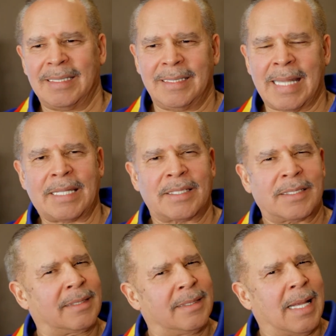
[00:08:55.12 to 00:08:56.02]

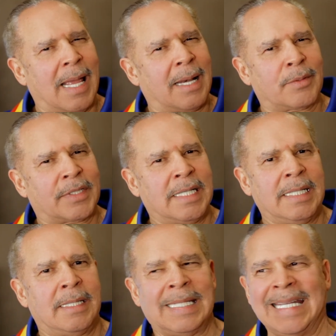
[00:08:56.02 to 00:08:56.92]
I don't see
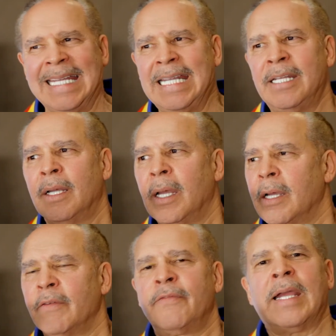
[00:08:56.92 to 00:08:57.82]
the need
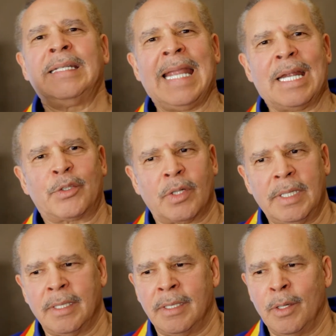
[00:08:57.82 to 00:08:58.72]
financially
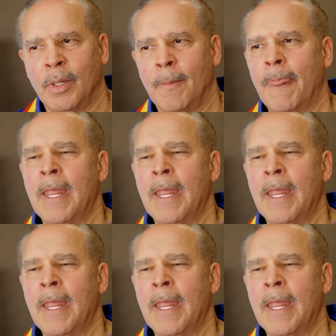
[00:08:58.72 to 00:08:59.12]
to do it,